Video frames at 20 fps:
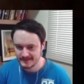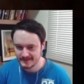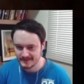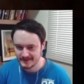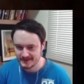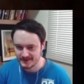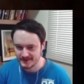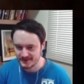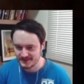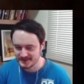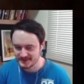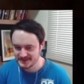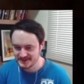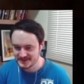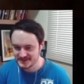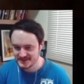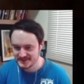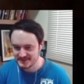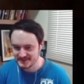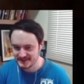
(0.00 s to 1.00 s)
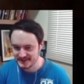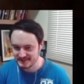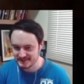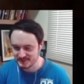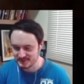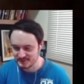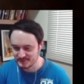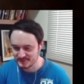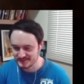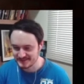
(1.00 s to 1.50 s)
God, she's climbing
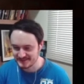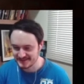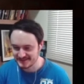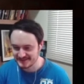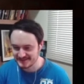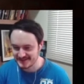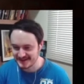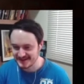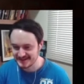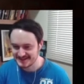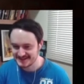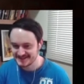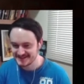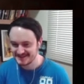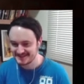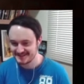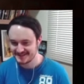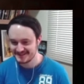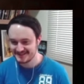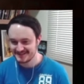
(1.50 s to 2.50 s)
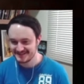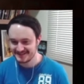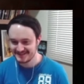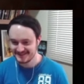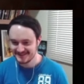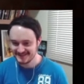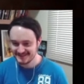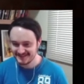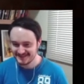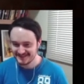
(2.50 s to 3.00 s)
over the glass.
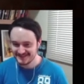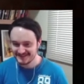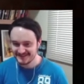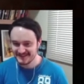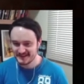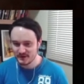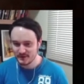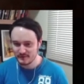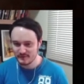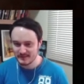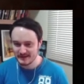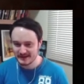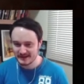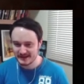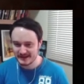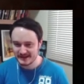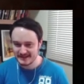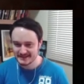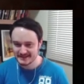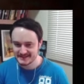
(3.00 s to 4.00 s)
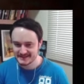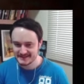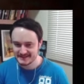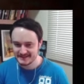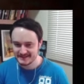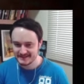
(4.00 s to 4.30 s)
Get off my glass.